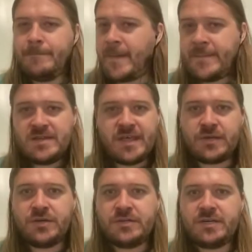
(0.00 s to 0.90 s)
Maybe they
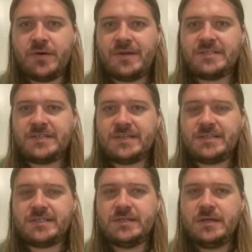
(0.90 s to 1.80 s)
could
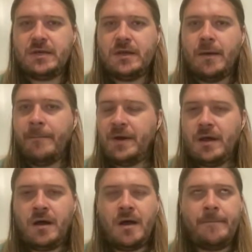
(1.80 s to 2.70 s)
coexist,
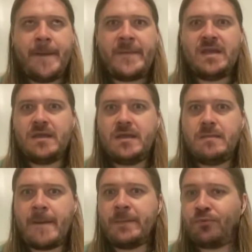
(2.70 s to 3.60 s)
but maybe
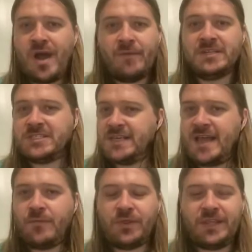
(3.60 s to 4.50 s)
Pratt would
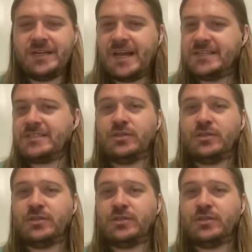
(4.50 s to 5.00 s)
say really nice,